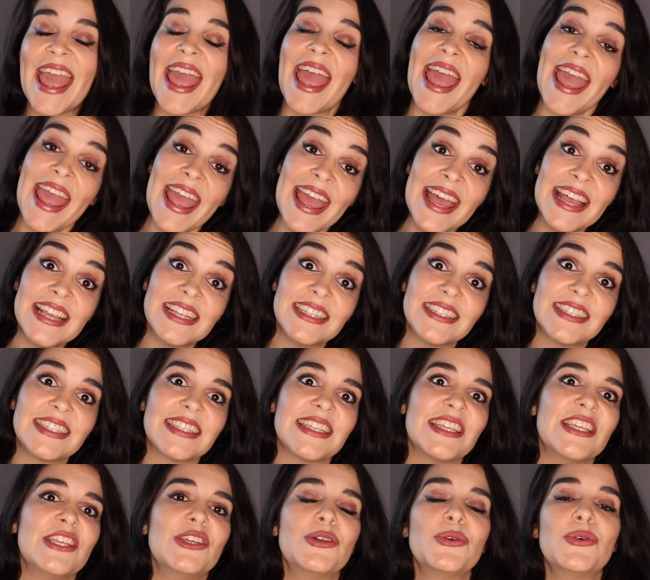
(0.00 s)
and
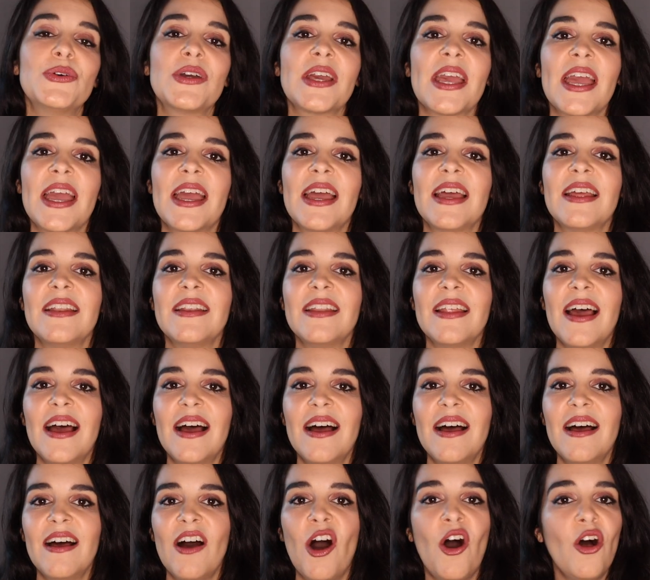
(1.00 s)
you can uh,